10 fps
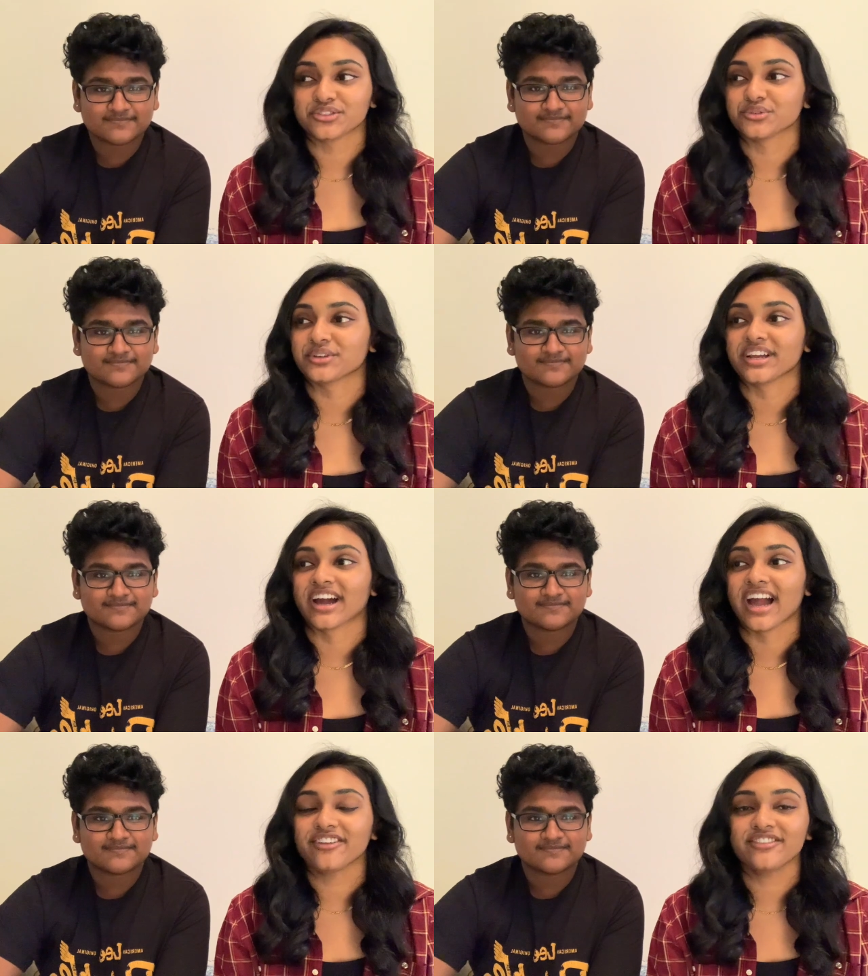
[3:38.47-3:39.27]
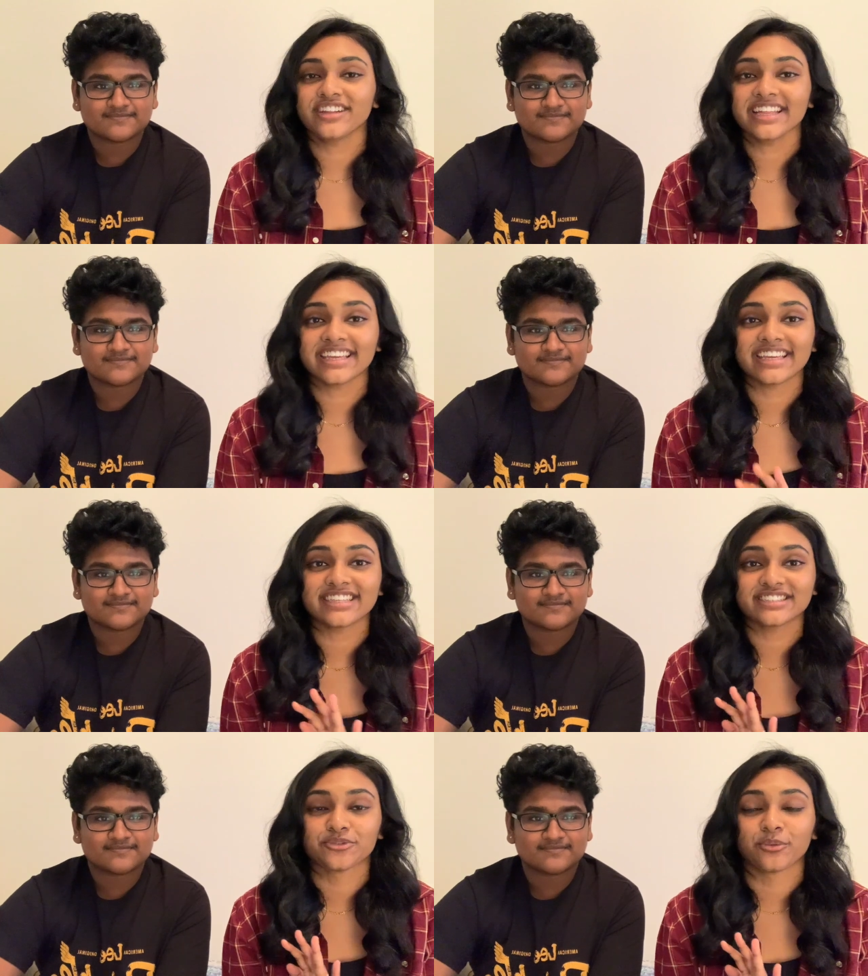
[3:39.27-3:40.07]
Speaker 1: Suryah, I feel like
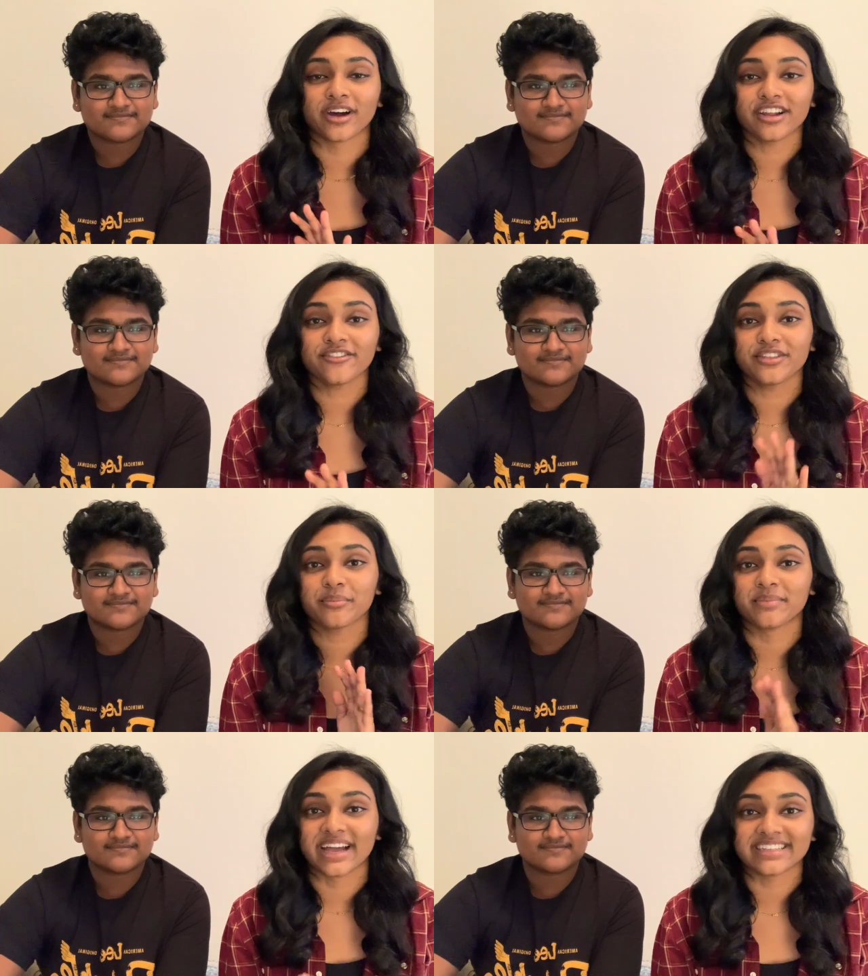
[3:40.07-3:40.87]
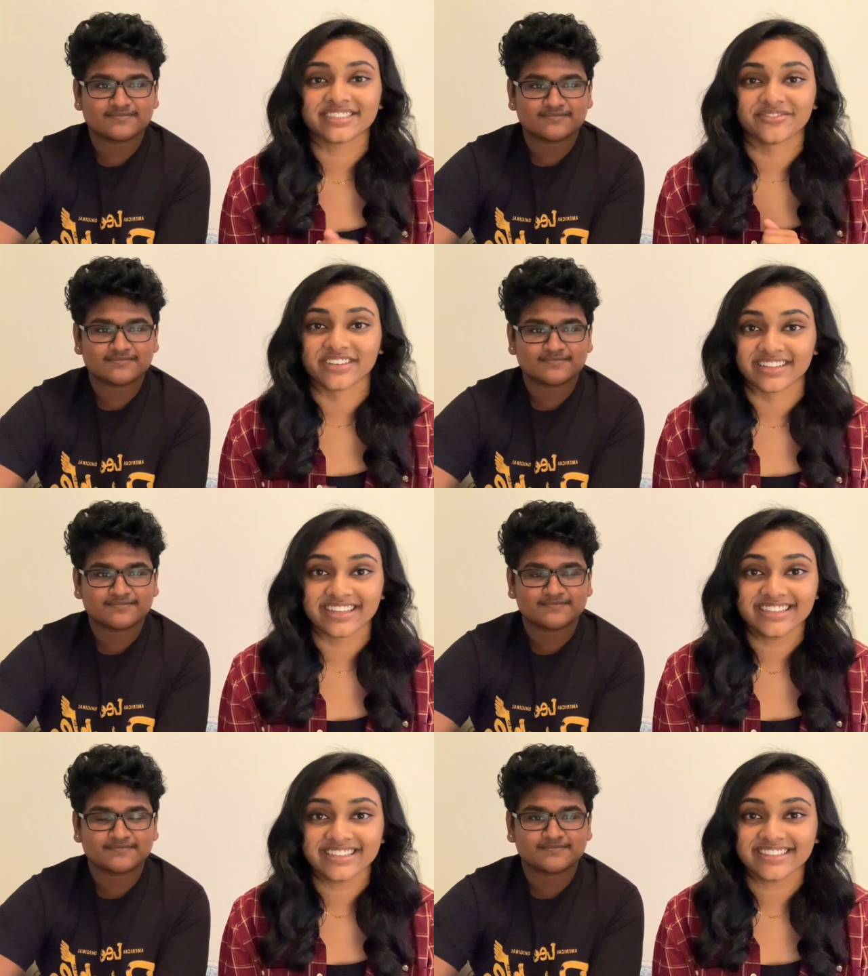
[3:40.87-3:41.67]
he's one of the best
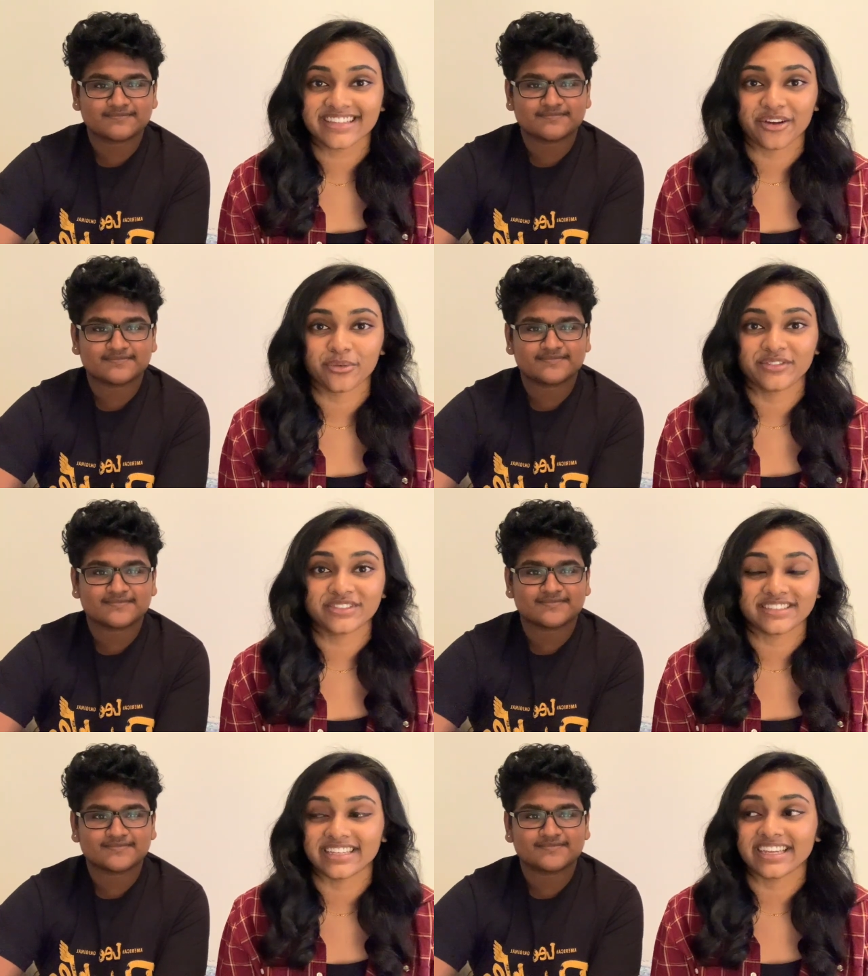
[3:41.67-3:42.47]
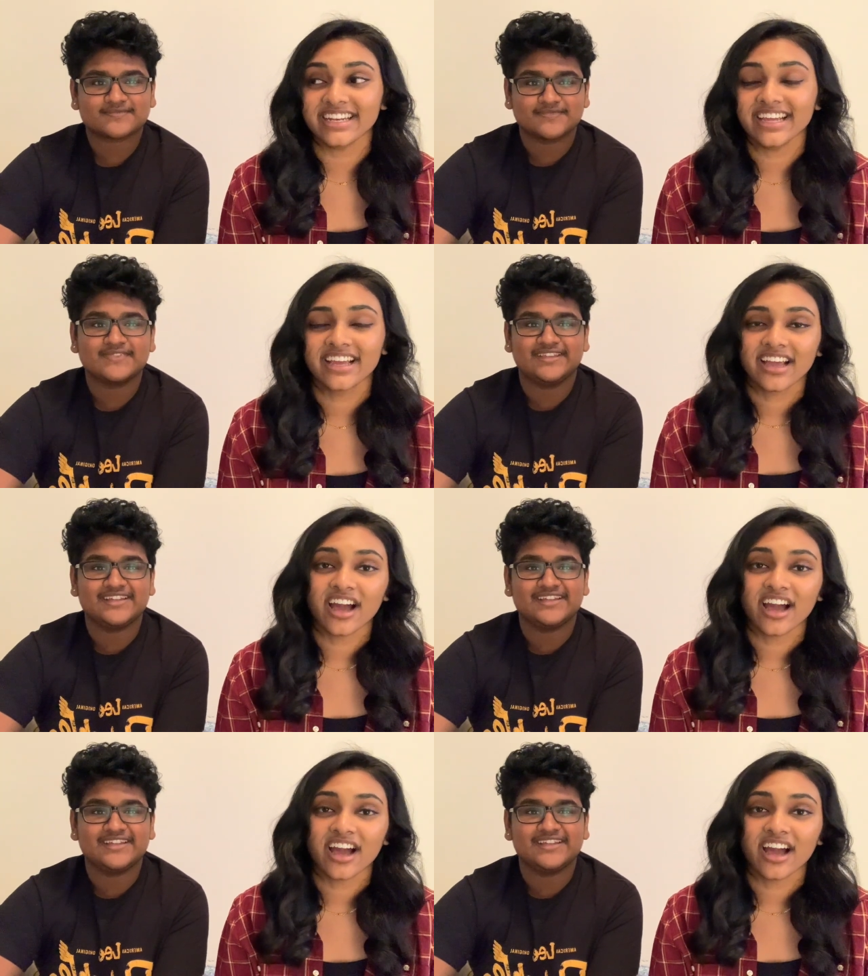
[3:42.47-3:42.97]
villains that we've seen. Yeah.